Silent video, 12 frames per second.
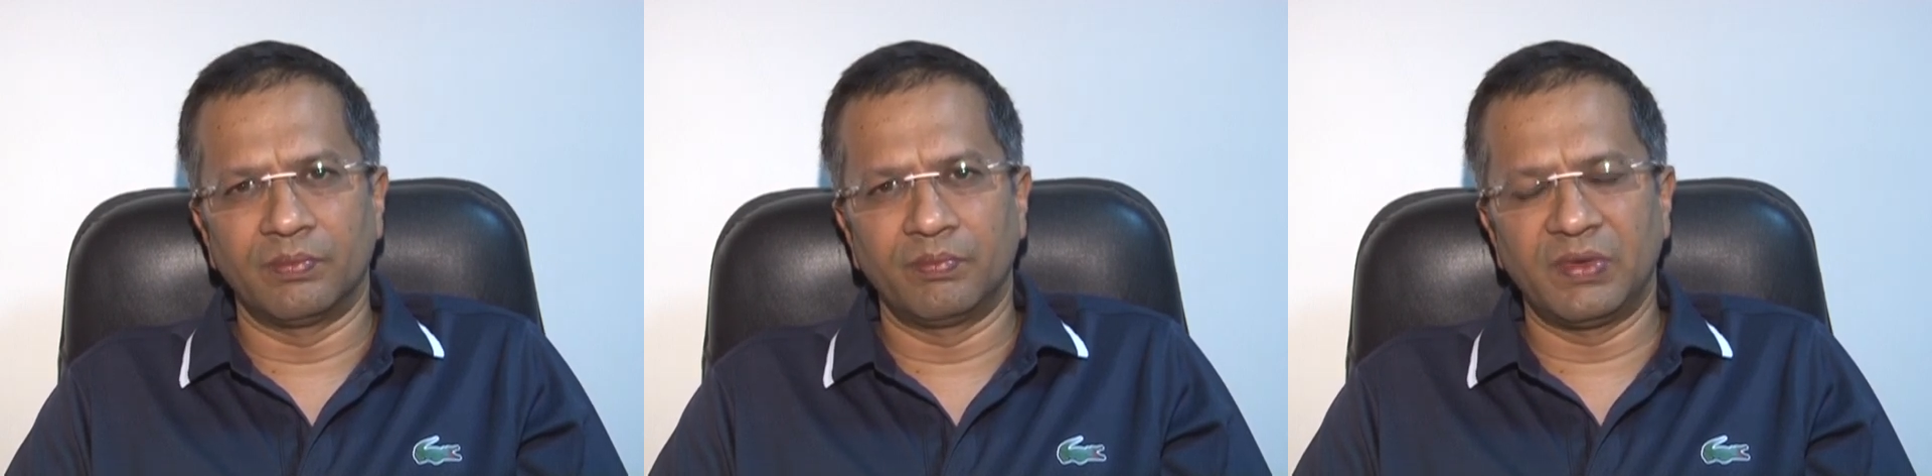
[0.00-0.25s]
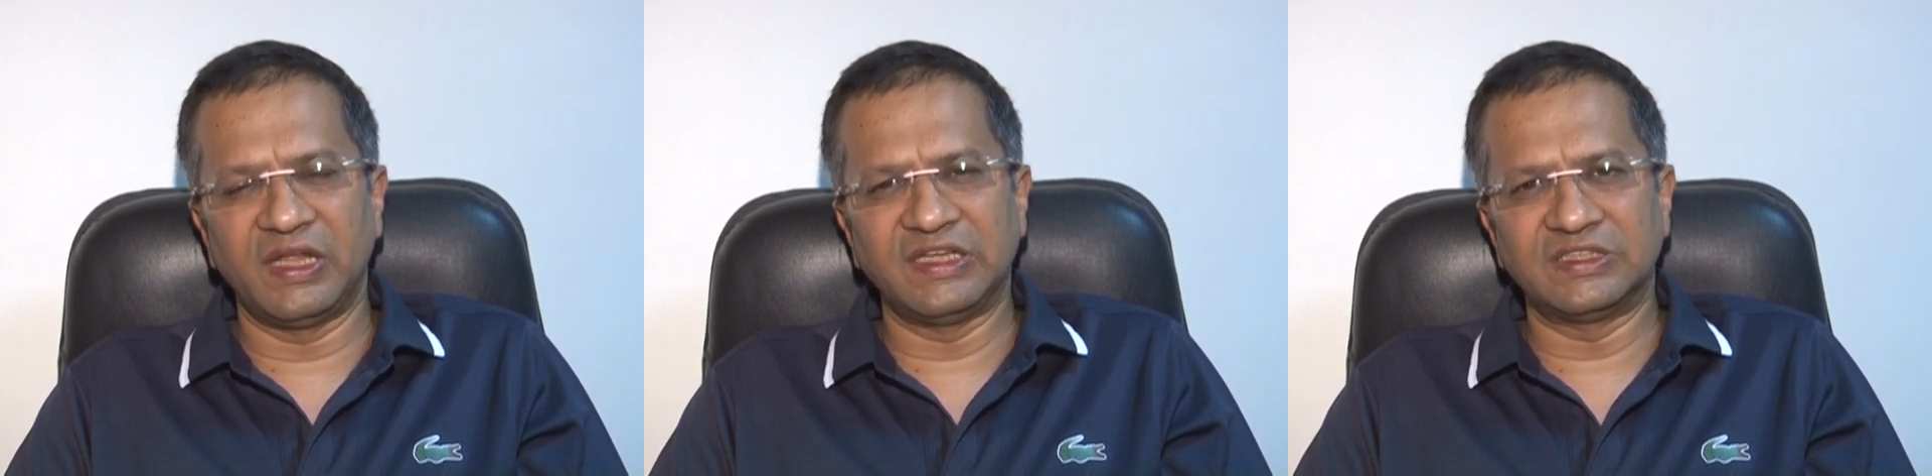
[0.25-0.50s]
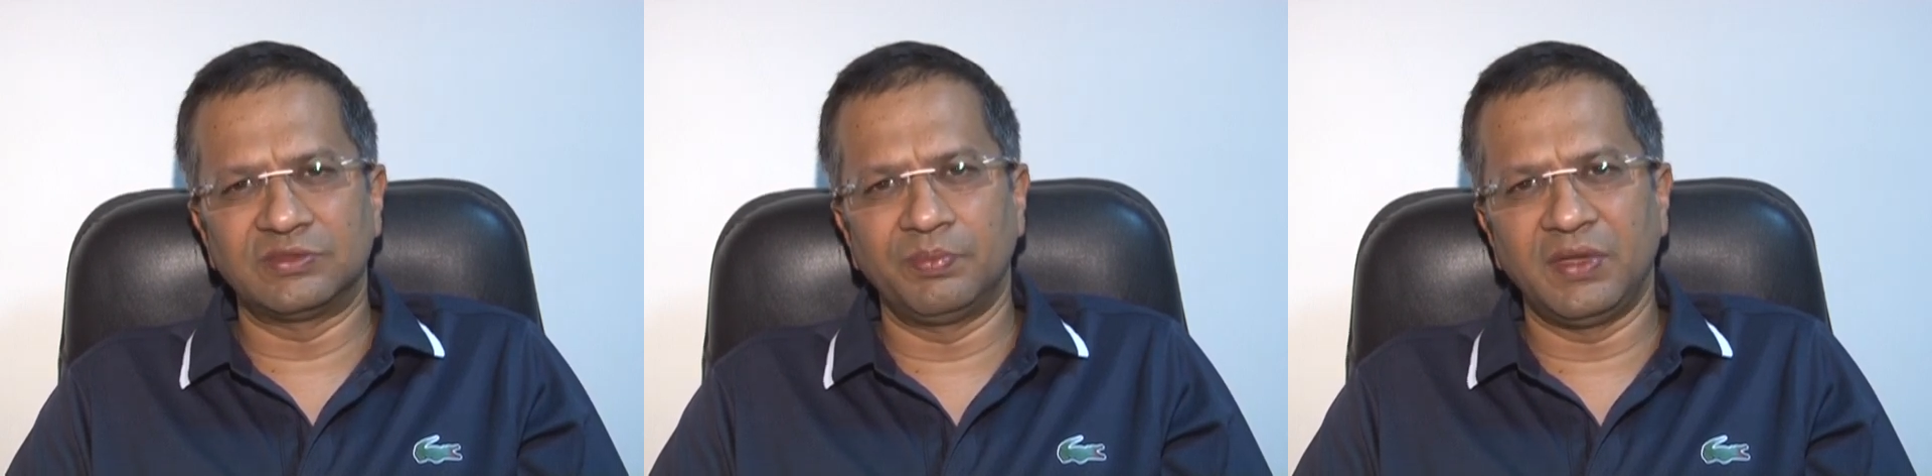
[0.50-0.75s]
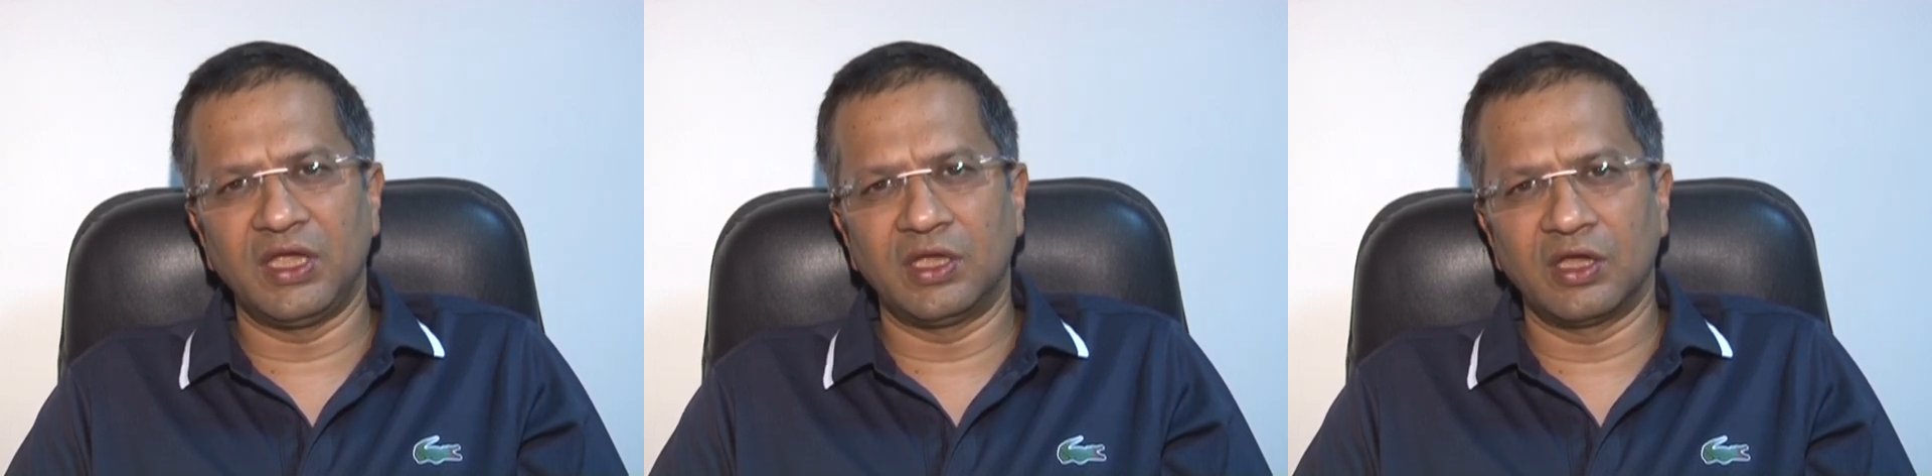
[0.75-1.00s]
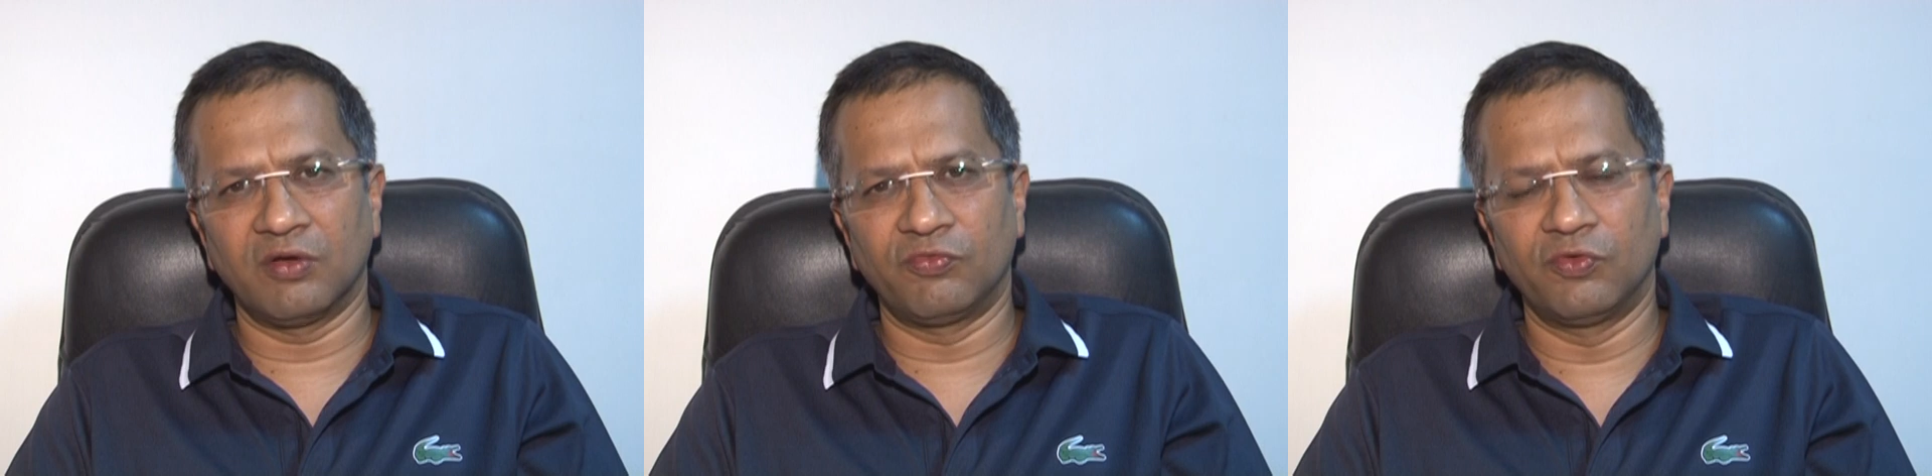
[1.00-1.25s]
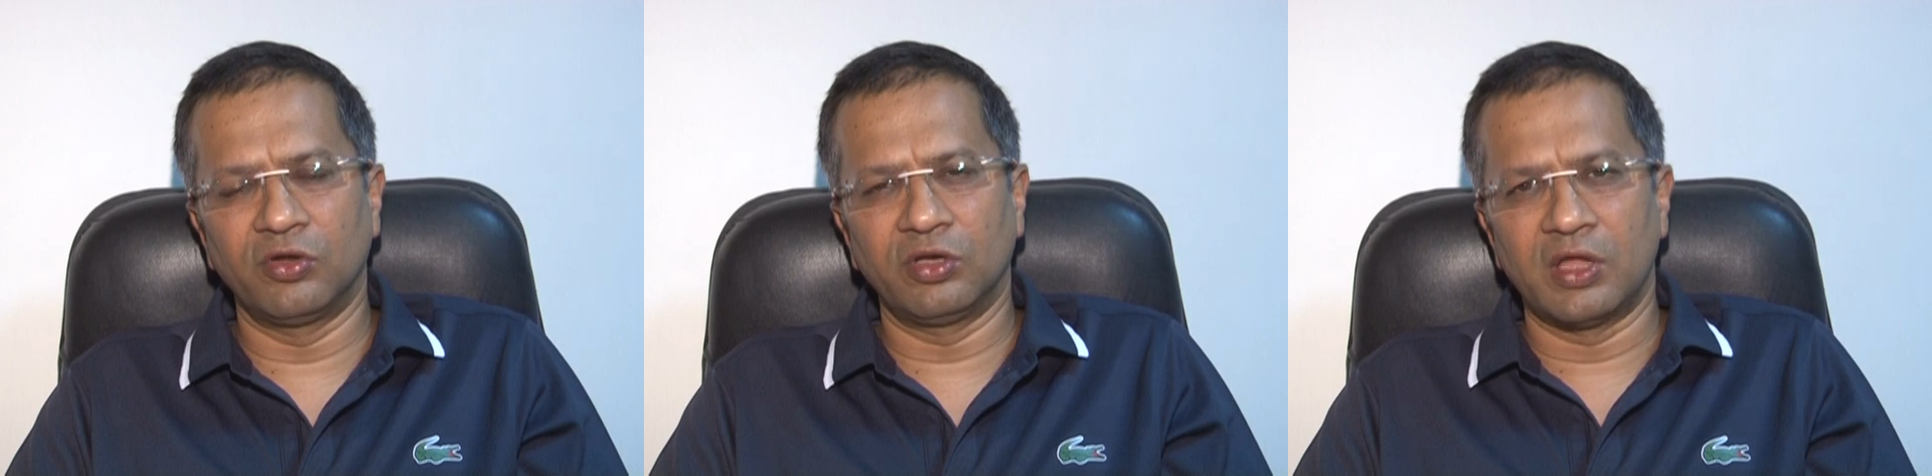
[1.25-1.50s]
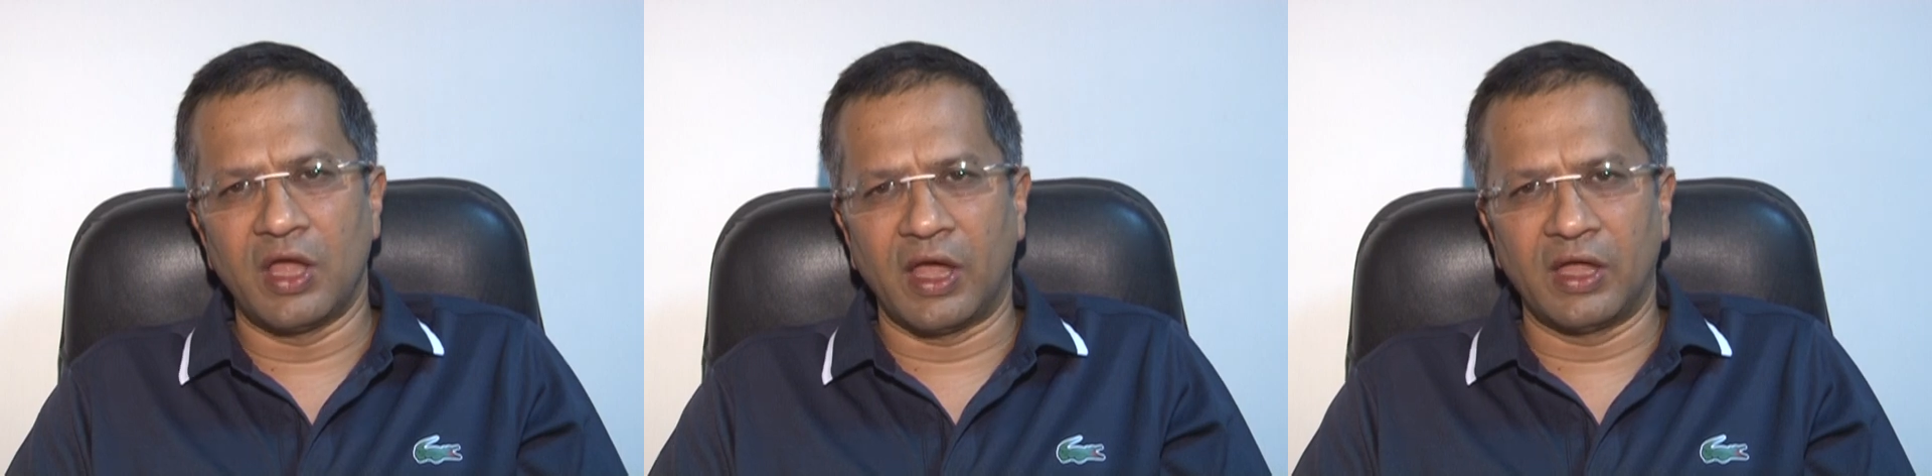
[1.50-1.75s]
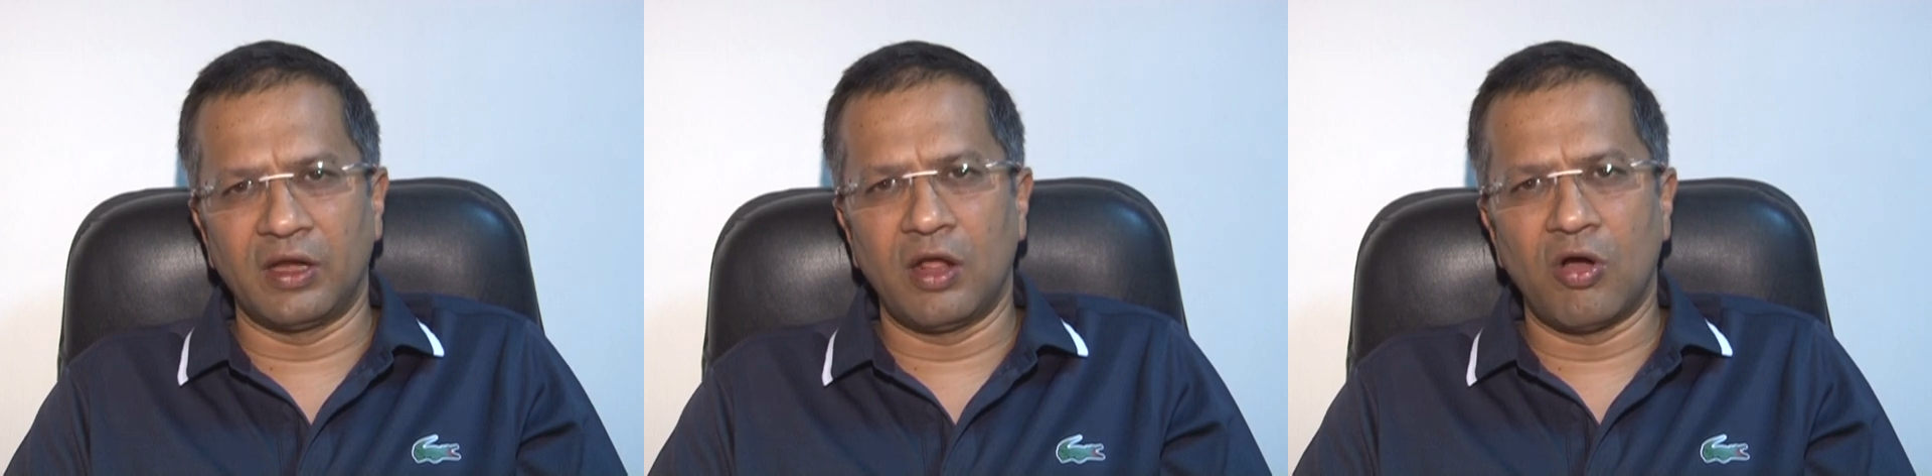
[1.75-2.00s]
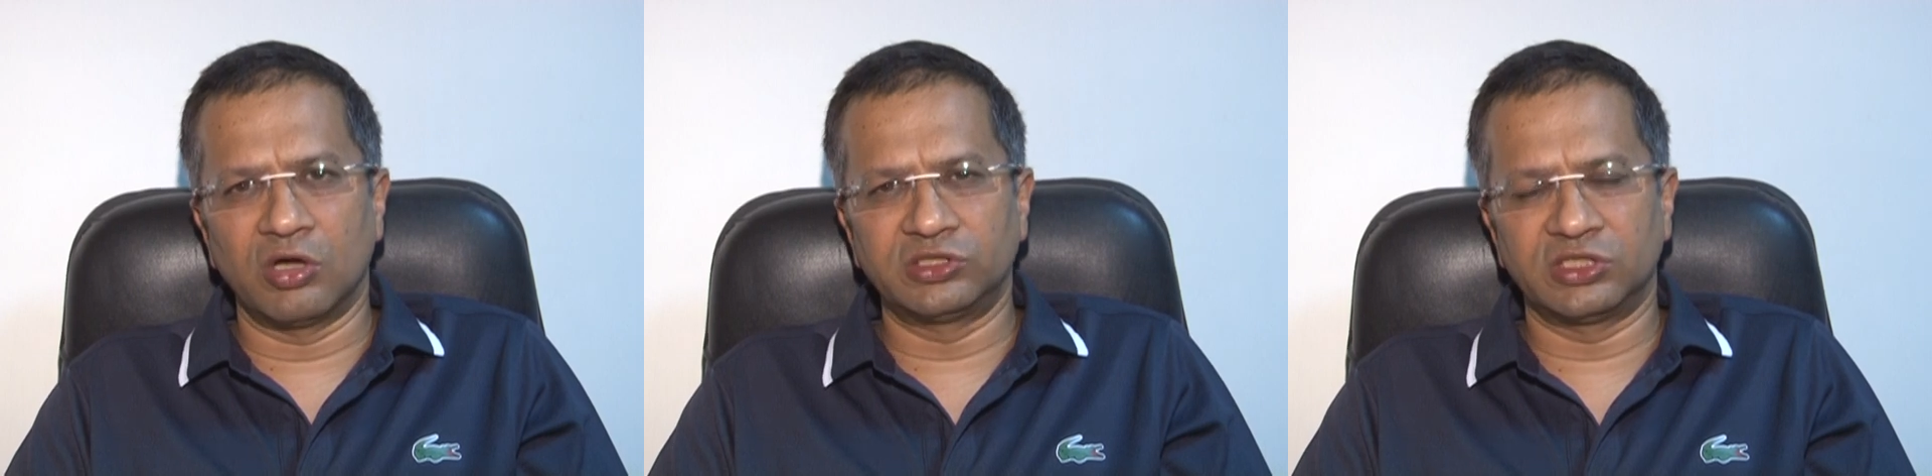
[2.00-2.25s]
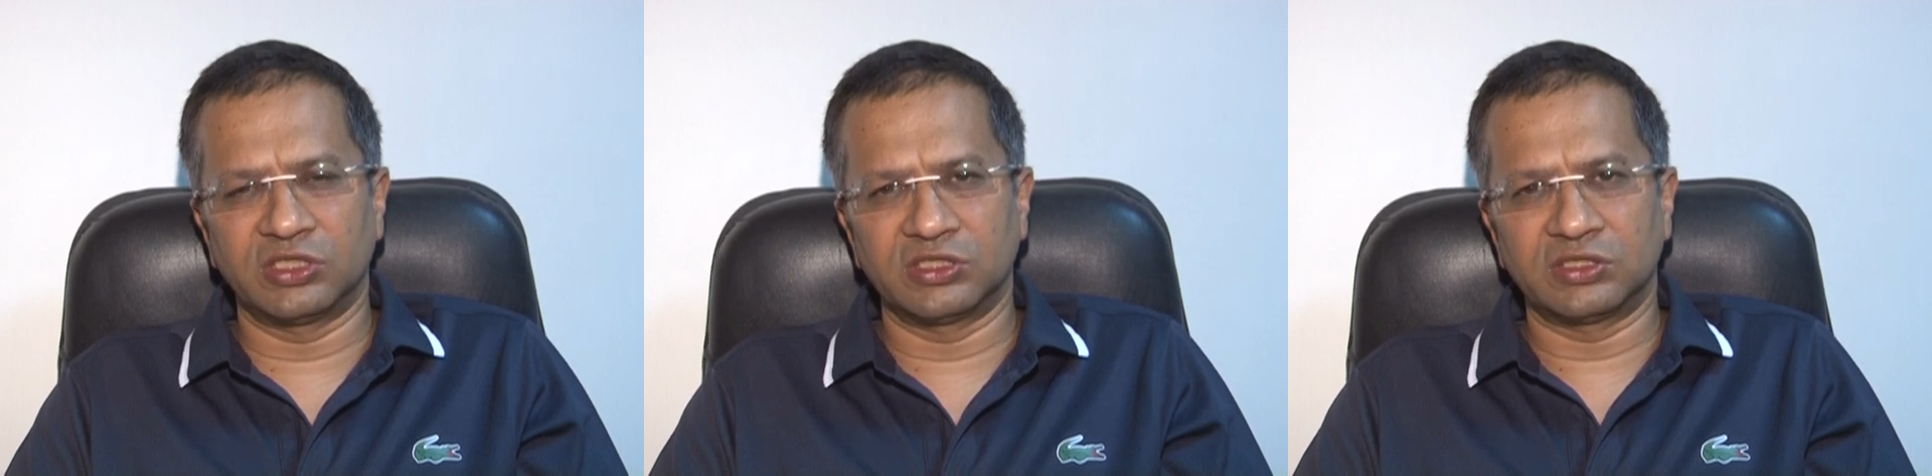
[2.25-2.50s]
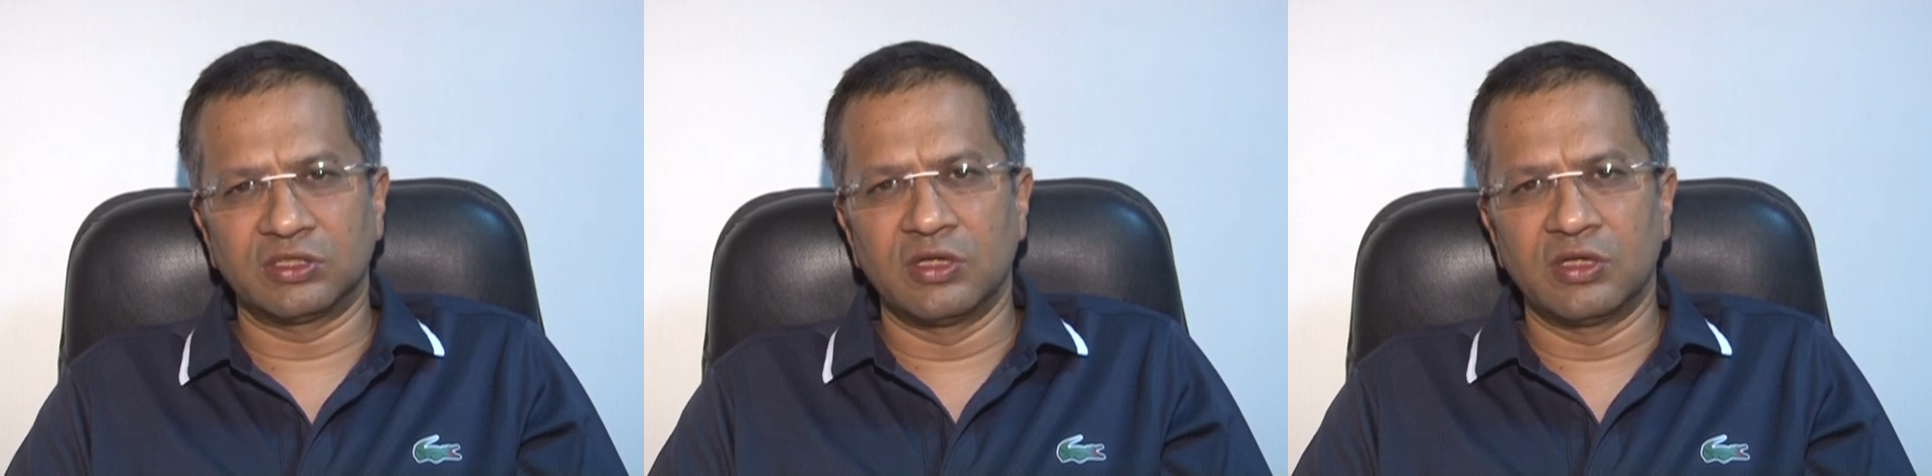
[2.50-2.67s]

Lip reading: Please be careful and cautious